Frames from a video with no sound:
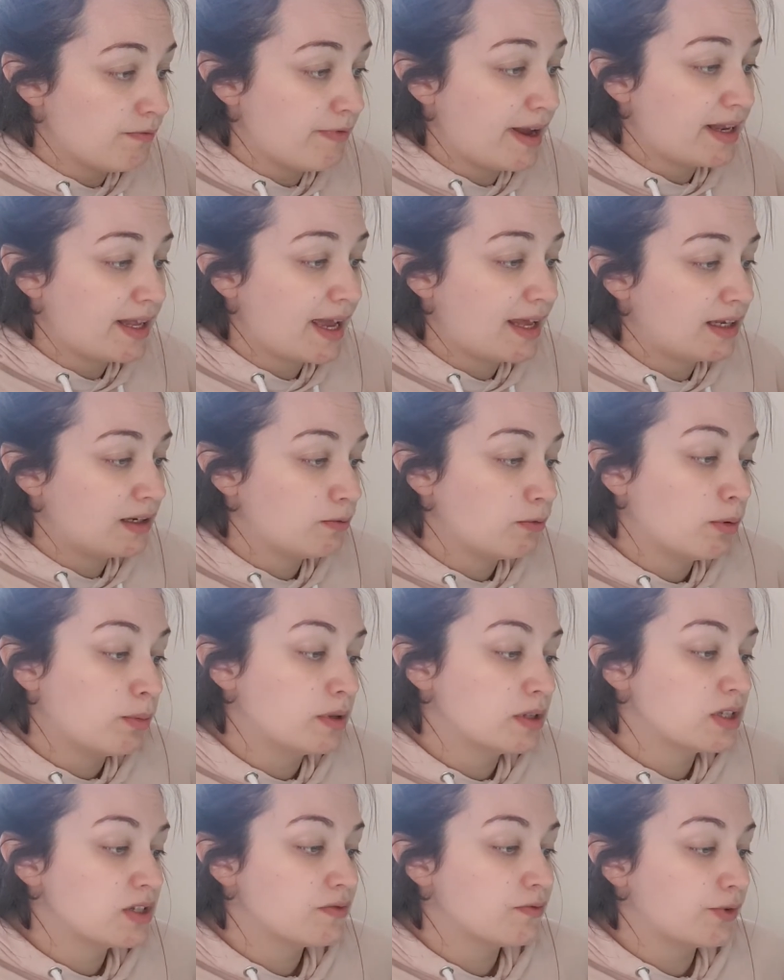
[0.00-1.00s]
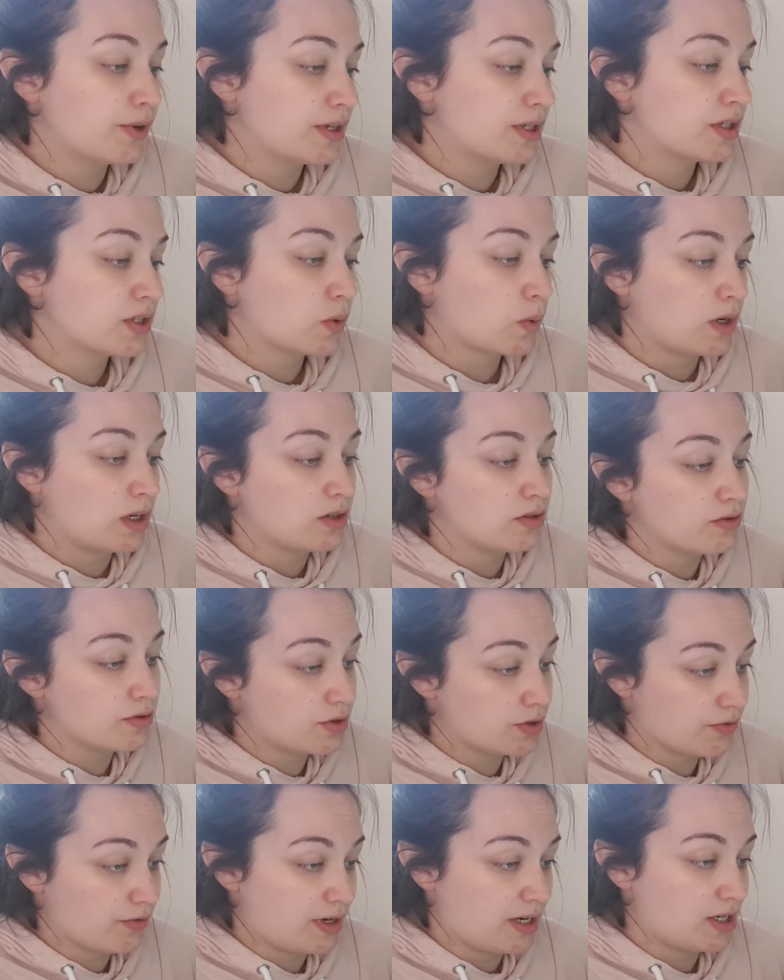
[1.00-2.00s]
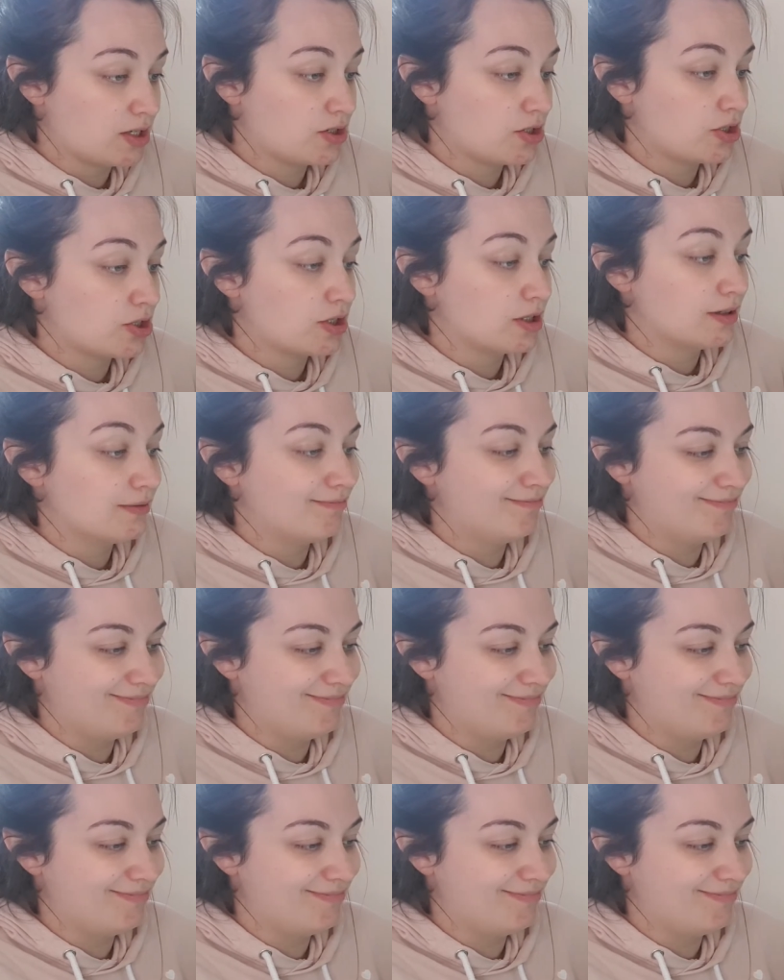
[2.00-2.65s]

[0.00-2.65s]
red-headed woman's voice screeched.